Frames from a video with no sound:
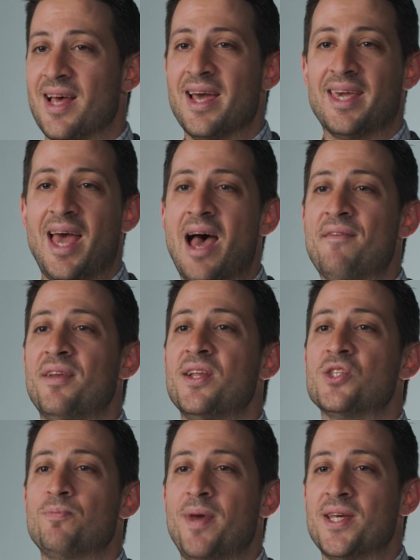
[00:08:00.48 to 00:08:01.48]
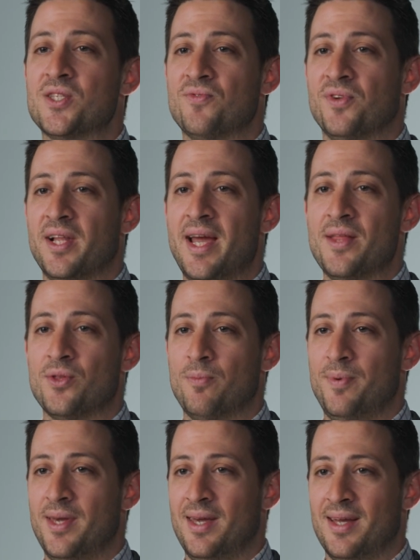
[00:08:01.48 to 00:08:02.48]
like evidence-based
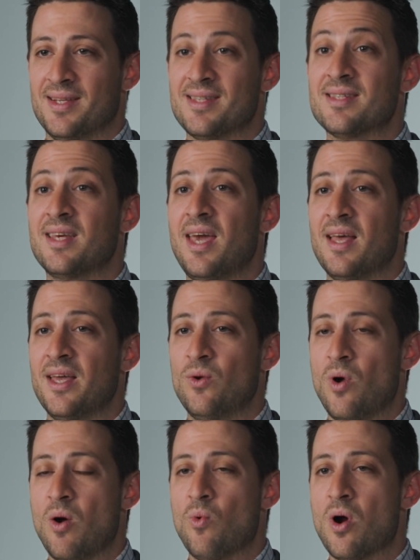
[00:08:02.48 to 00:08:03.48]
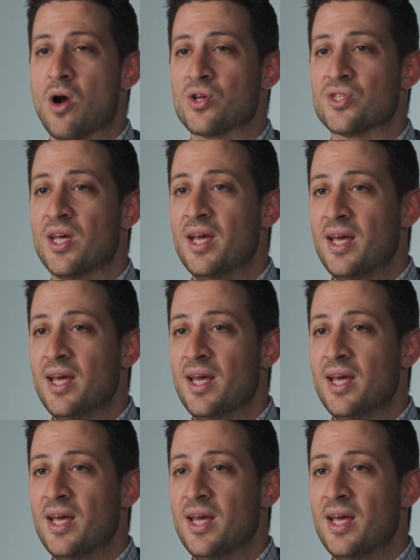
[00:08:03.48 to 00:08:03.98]
philanthropy and scaling what works.